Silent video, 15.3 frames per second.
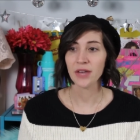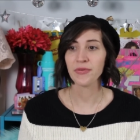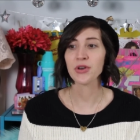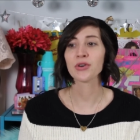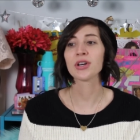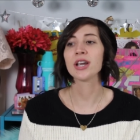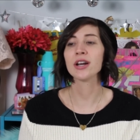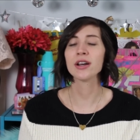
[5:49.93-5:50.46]
If
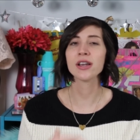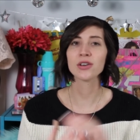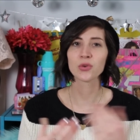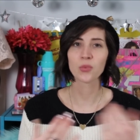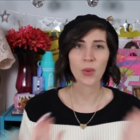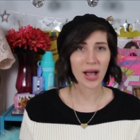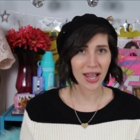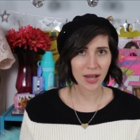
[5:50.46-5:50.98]
you're
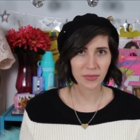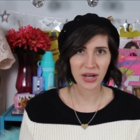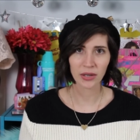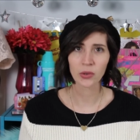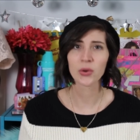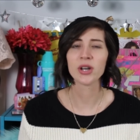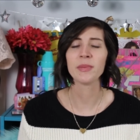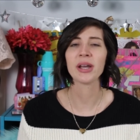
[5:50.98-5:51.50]
curious why I'm
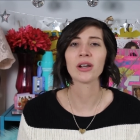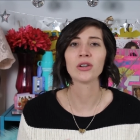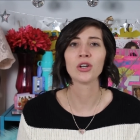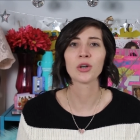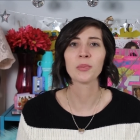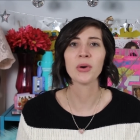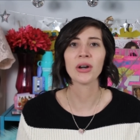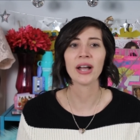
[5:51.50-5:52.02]
not going to make a
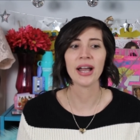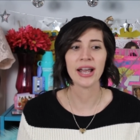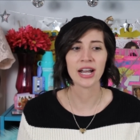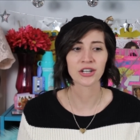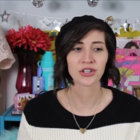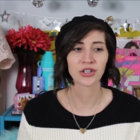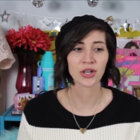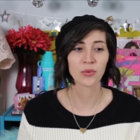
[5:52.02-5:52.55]
lookbook, I
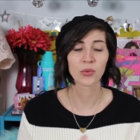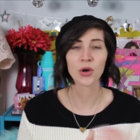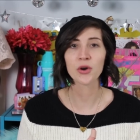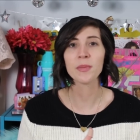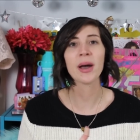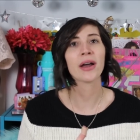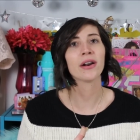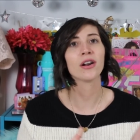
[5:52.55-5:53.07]
actually
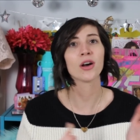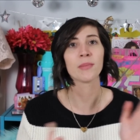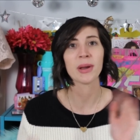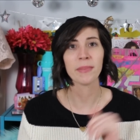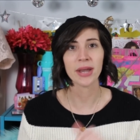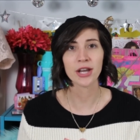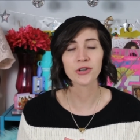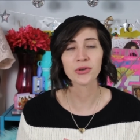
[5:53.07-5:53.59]
wrote about it on
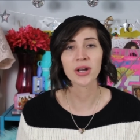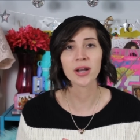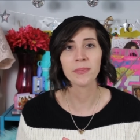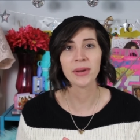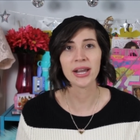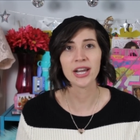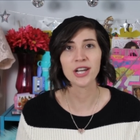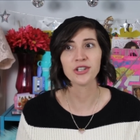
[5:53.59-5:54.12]
my
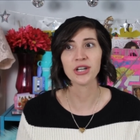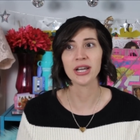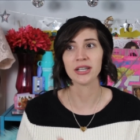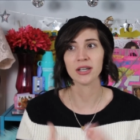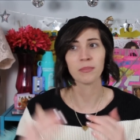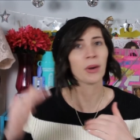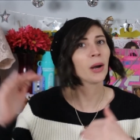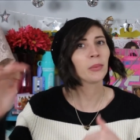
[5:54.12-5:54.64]
Patreon page.
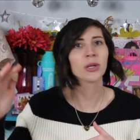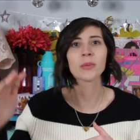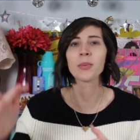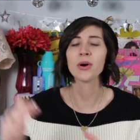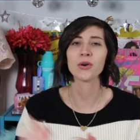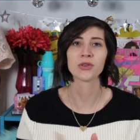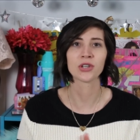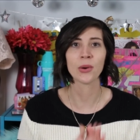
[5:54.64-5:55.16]
It's a
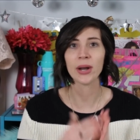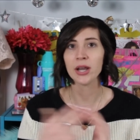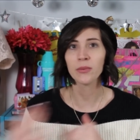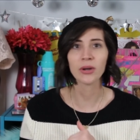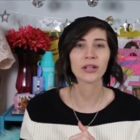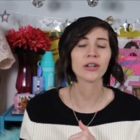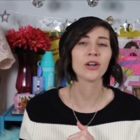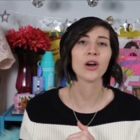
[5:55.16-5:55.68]
public post so
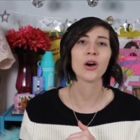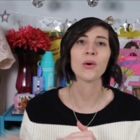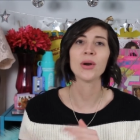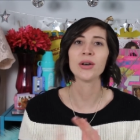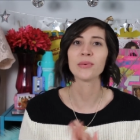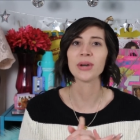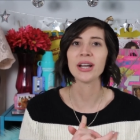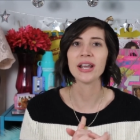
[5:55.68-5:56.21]
anyone can go
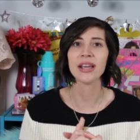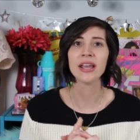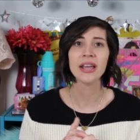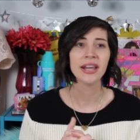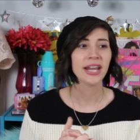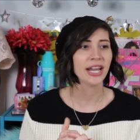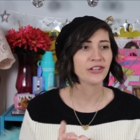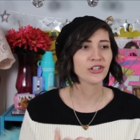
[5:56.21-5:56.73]
and read it.
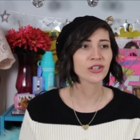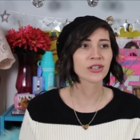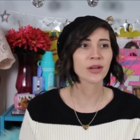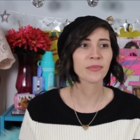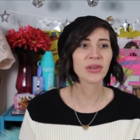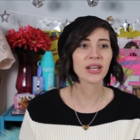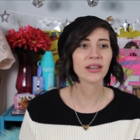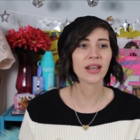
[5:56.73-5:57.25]
It's just
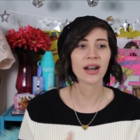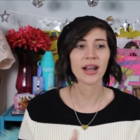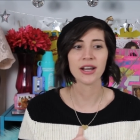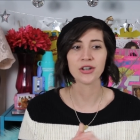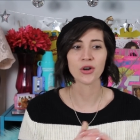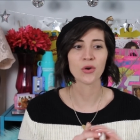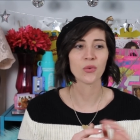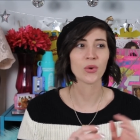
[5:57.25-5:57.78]
something that
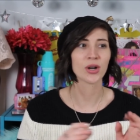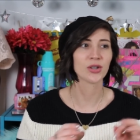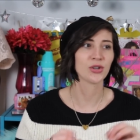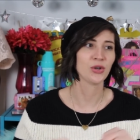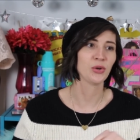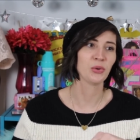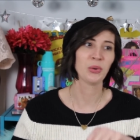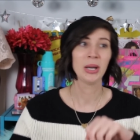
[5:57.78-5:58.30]
I don't want
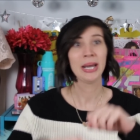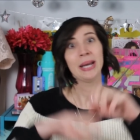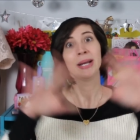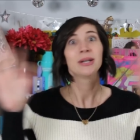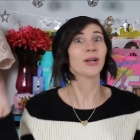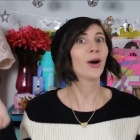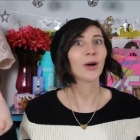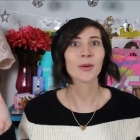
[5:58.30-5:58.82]
to
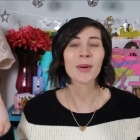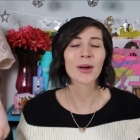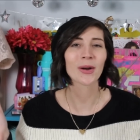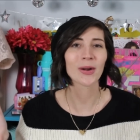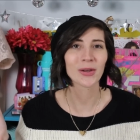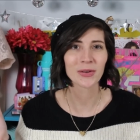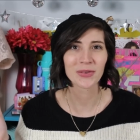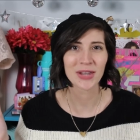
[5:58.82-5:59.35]
talk about
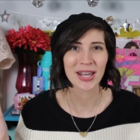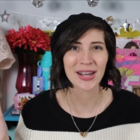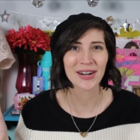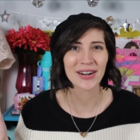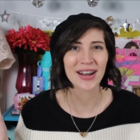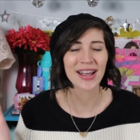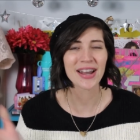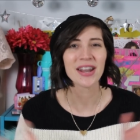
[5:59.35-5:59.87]
all over the
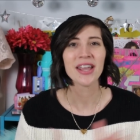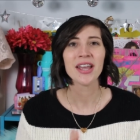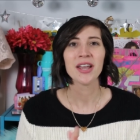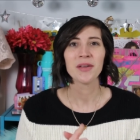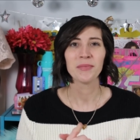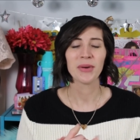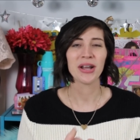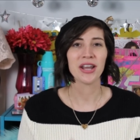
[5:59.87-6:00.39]
internet,
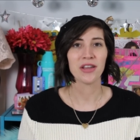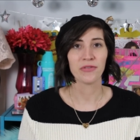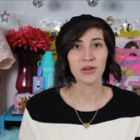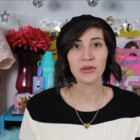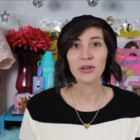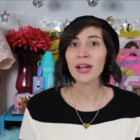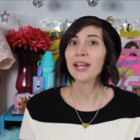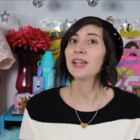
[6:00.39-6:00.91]
but
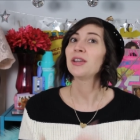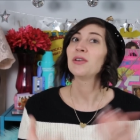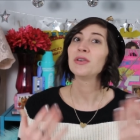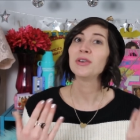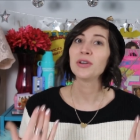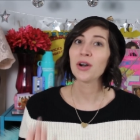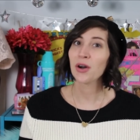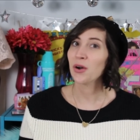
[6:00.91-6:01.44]
if you'd like, you
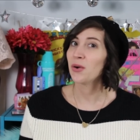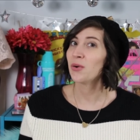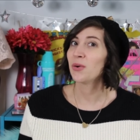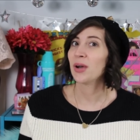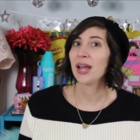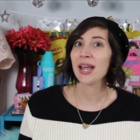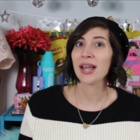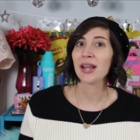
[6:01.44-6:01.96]
can
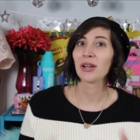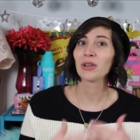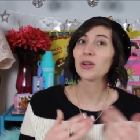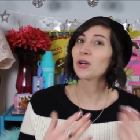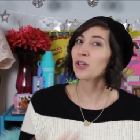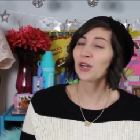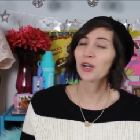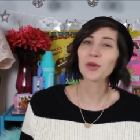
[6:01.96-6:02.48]
go and learn